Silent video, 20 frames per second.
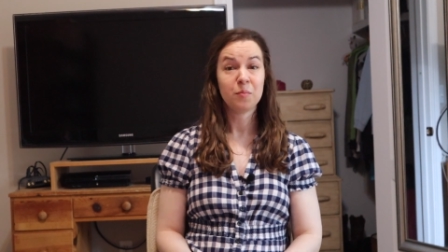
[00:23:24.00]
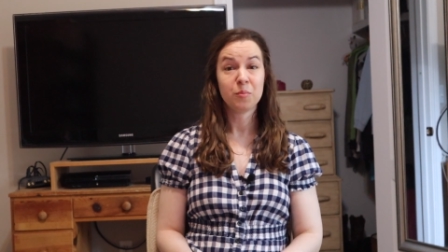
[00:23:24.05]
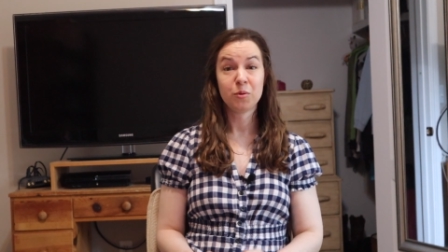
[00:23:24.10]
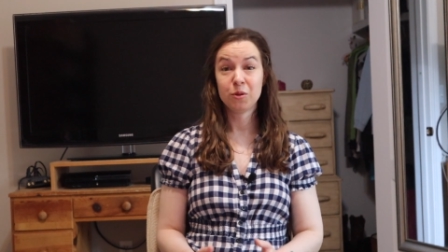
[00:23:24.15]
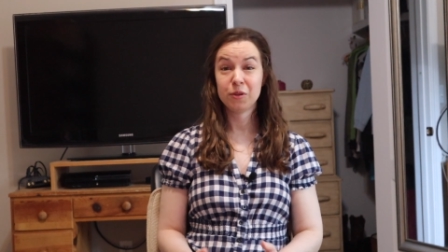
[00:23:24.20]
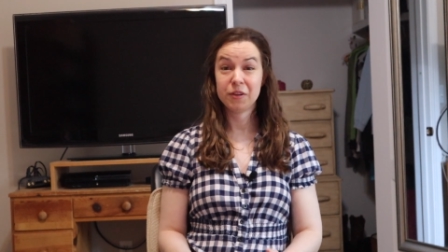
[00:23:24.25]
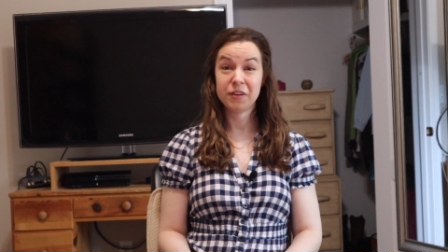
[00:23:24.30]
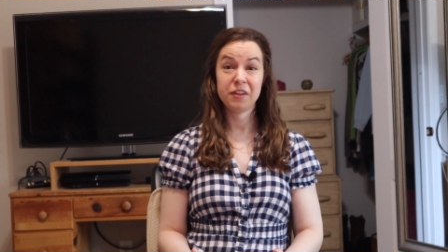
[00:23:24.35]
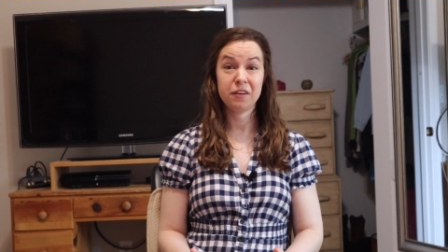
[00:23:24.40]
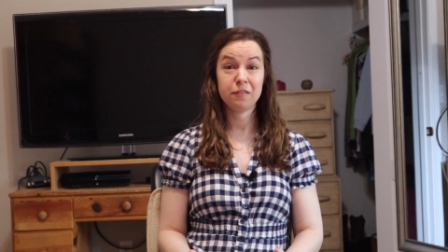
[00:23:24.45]

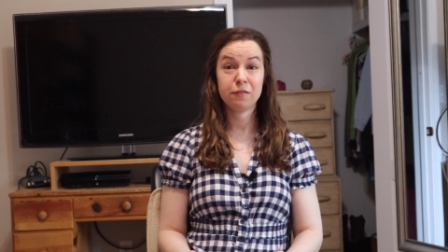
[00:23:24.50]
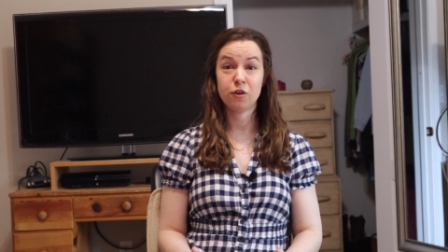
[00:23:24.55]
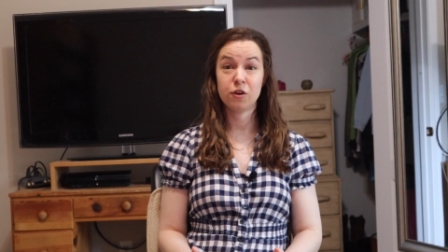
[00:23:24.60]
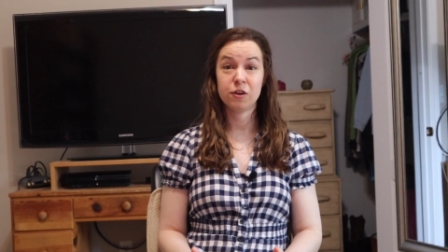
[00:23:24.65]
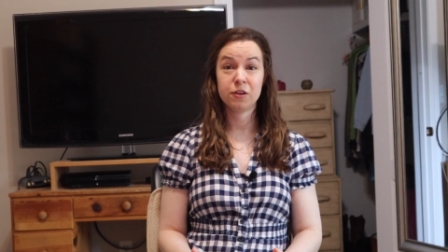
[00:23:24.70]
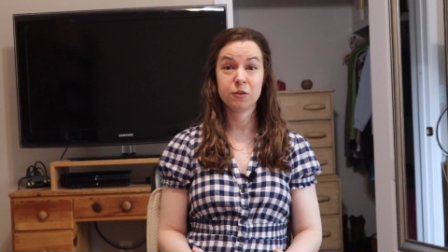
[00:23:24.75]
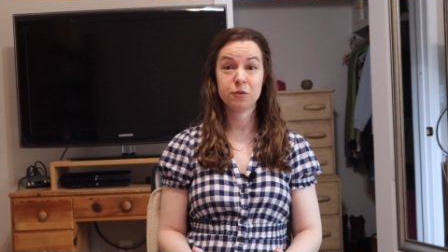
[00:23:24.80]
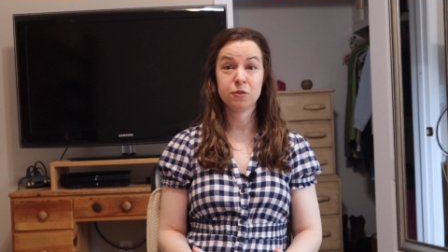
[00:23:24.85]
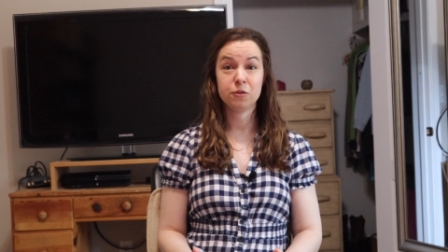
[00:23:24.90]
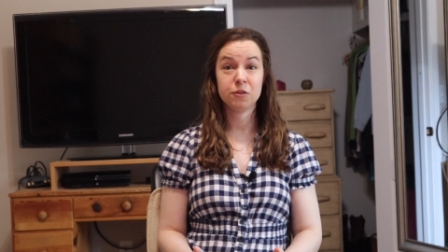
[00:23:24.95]
Plenty of
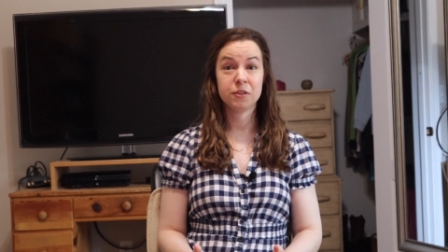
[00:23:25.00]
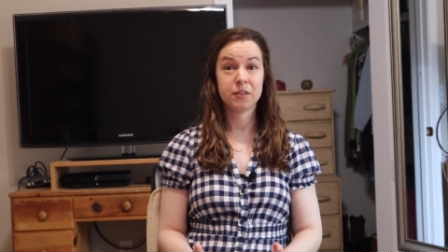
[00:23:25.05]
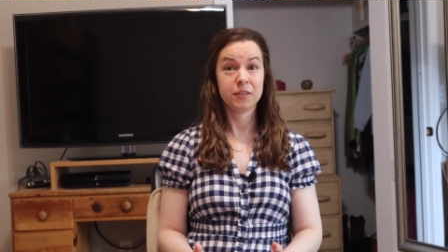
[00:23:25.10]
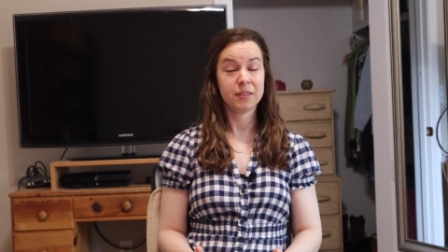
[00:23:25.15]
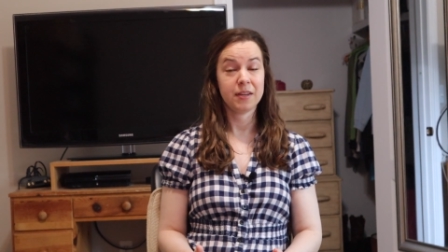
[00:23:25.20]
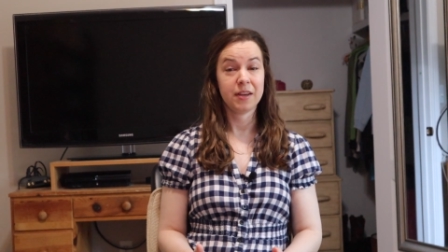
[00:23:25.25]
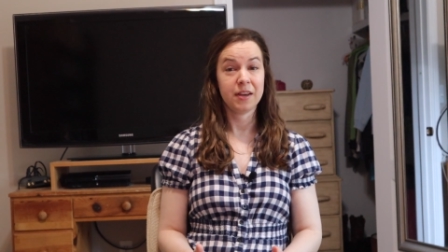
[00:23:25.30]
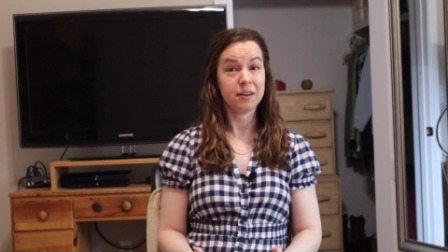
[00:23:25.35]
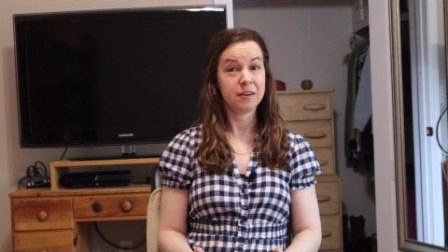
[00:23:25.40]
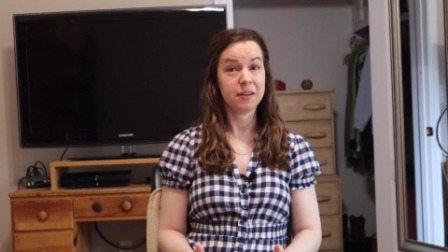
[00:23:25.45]
articles
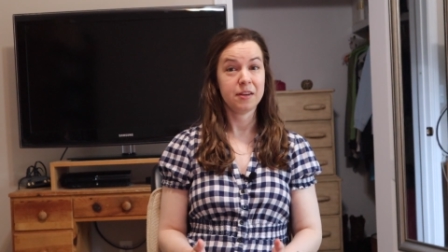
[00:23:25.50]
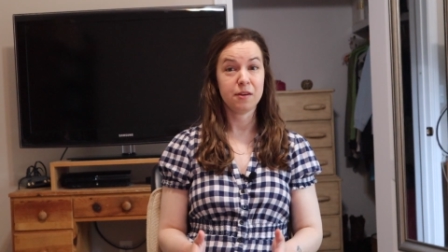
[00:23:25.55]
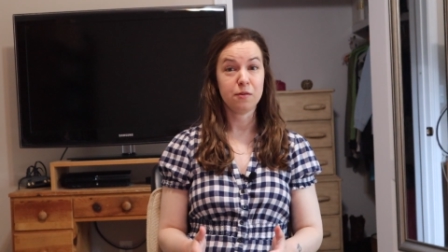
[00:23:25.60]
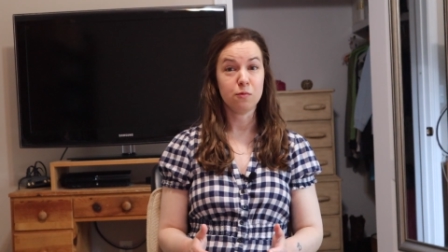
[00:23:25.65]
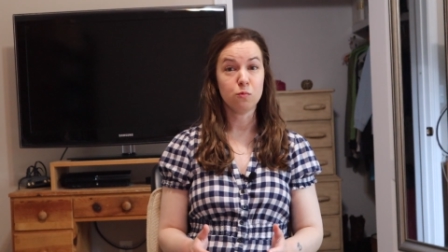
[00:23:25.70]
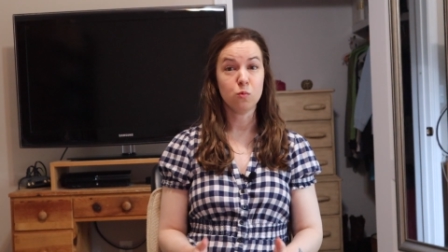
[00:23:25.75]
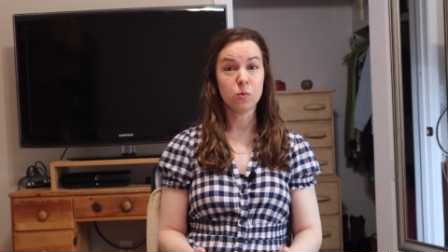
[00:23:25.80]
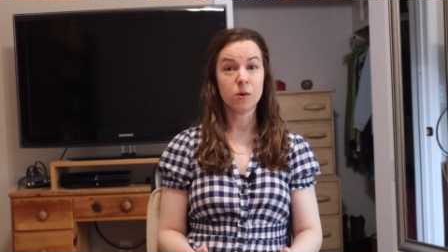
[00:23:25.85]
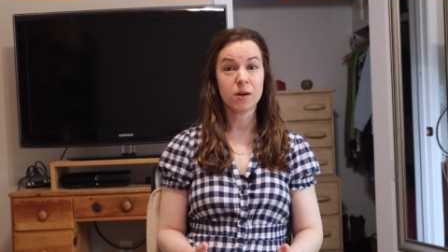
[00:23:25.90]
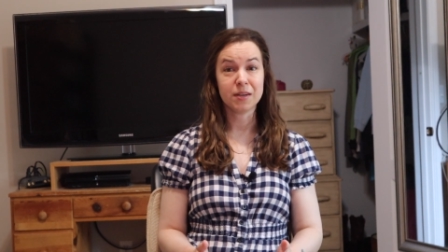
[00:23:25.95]
said he
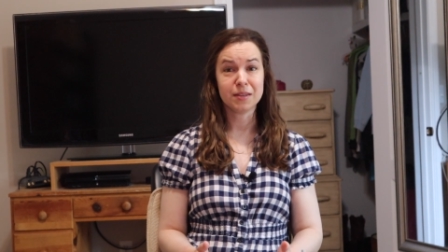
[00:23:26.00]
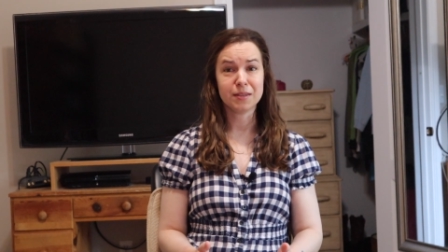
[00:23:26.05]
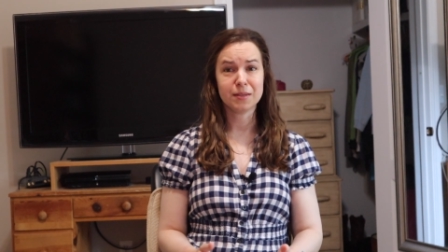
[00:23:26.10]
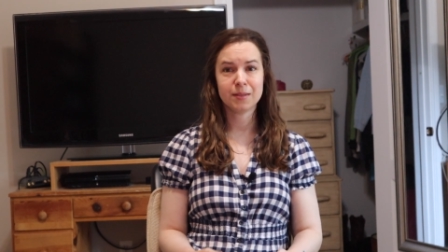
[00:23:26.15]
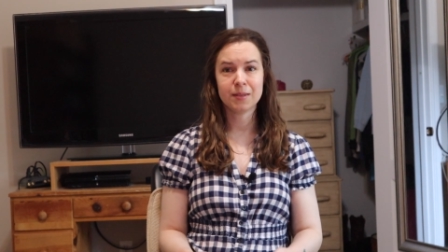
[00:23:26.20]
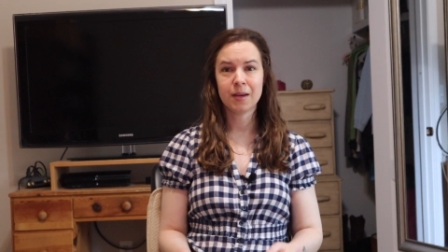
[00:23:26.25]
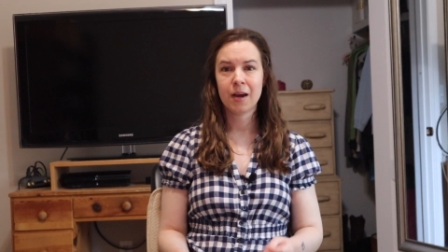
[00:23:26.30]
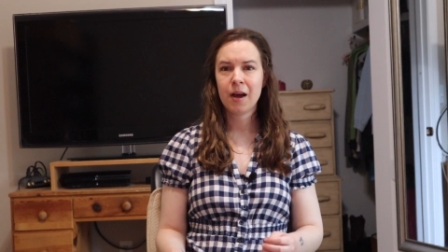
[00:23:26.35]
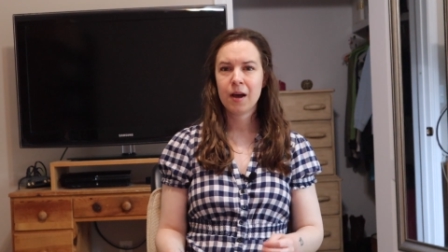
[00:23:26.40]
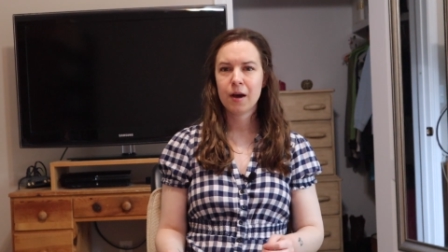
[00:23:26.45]
was.